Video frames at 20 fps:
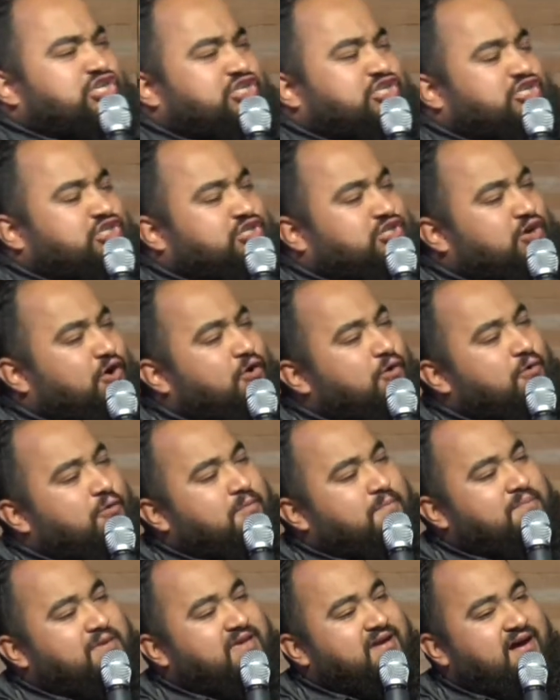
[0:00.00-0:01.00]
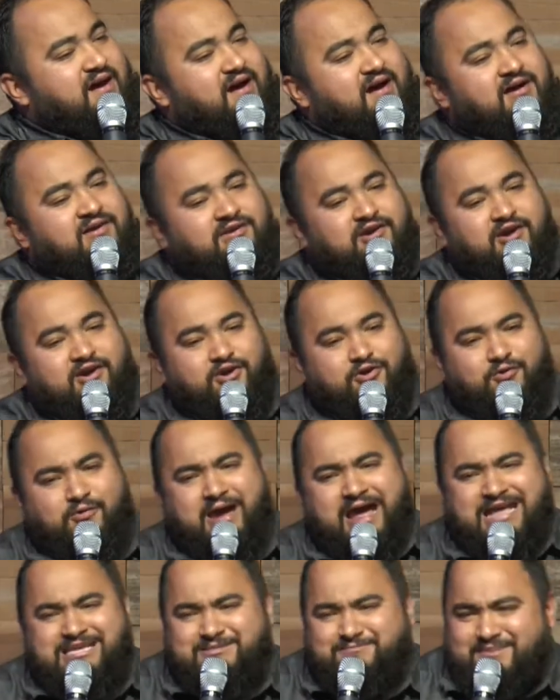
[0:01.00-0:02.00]
so beyond our
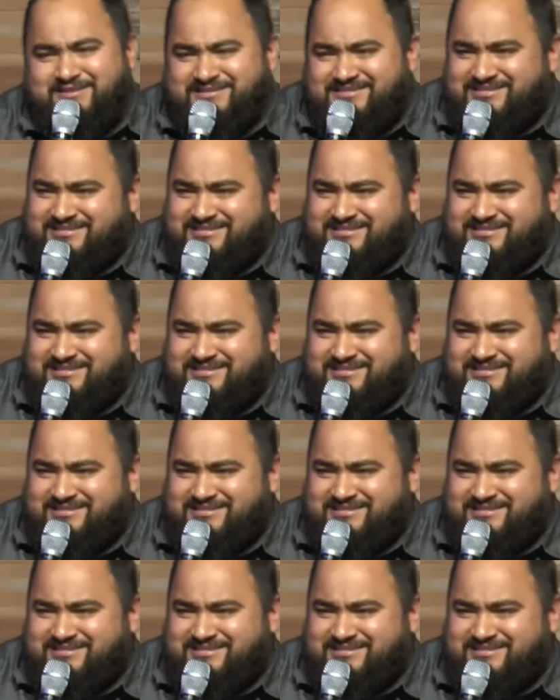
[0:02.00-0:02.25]
grasp that